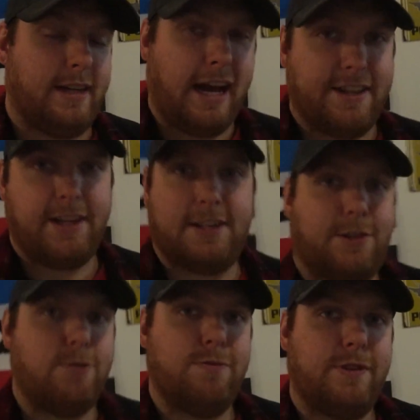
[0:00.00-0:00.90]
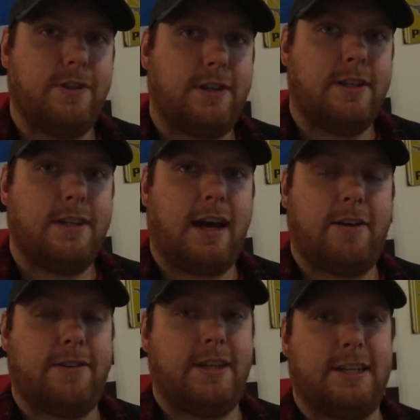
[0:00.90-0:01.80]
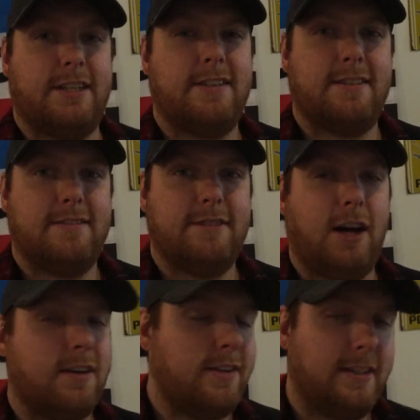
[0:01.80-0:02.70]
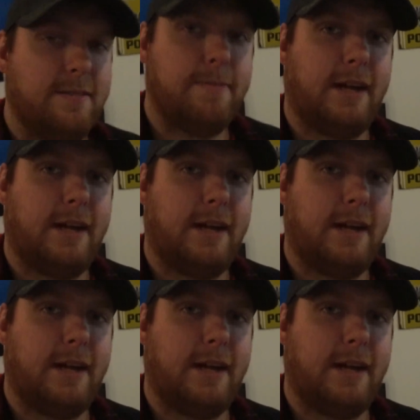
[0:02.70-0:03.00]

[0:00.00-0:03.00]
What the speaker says: I think it's goofy looking. I don't think it's ugly.